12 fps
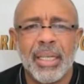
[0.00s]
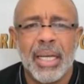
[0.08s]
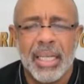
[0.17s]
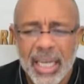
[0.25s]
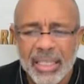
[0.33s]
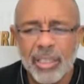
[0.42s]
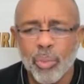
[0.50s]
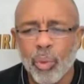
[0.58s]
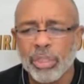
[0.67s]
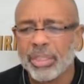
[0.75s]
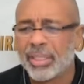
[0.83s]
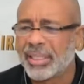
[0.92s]
And I just
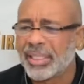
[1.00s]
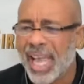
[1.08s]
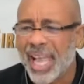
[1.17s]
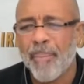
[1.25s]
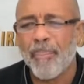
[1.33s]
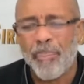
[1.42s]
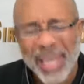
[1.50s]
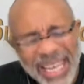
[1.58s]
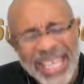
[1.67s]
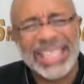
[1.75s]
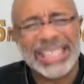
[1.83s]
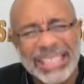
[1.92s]
want you to stay in
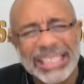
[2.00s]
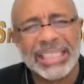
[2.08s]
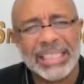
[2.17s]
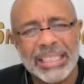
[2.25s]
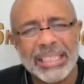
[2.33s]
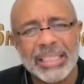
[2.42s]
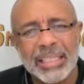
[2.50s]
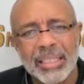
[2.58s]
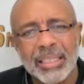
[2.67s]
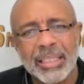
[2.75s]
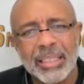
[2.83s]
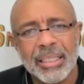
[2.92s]
peace,
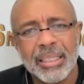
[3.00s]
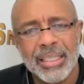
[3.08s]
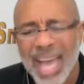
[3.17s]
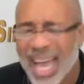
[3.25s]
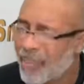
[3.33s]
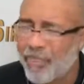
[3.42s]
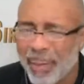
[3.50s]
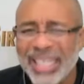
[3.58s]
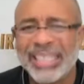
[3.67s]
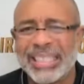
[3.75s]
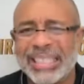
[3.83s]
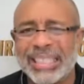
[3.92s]
not in
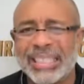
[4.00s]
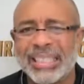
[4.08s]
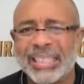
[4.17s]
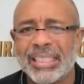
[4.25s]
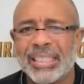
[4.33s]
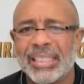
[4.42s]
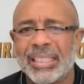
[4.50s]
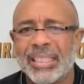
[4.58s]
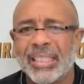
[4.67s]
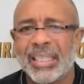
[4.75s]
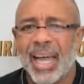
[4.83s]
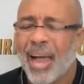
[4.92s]
pieces.
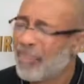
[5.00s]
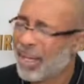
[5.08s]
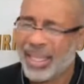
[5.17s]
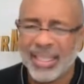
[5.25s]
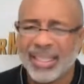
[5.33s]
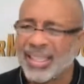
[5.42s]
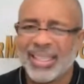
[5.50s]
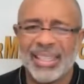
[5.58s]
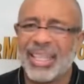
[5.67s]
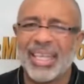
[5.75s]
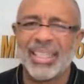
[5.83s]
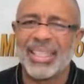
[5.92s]
I mean,
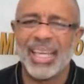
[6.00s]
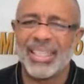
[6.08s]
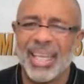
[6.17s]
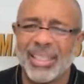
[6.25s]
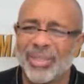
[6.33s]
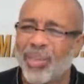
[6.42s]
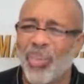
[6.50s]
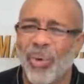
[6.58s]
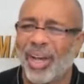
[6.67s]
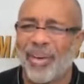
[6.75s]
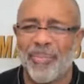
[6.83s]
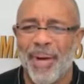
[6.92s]
that's
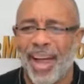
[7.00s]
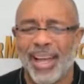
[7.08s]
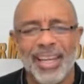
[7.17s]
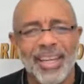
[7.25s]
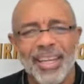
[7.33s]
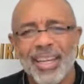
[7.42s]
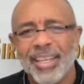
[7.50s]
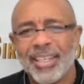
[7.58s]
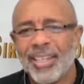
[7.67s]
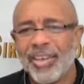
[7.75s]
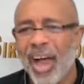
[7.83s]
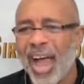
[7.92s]
one of my,
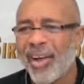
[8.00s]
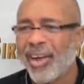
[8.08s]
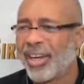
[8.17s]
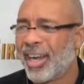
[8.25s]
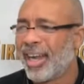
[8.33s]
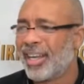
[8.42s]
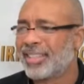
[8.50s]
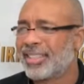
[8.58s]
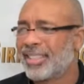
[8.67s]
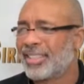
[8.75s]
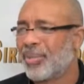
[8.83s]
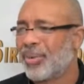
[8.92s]
I heard
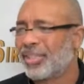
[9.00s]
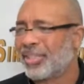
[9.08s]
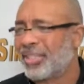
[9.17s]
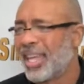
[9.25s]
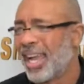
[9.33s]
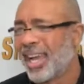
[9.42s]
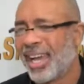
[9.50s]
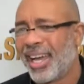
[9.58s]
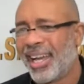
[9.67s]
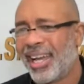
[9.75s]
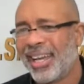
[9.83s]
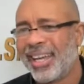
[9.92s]
Sister, what's her name?
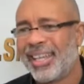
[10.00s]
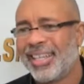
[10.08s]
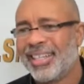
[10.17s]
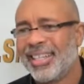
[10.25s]
I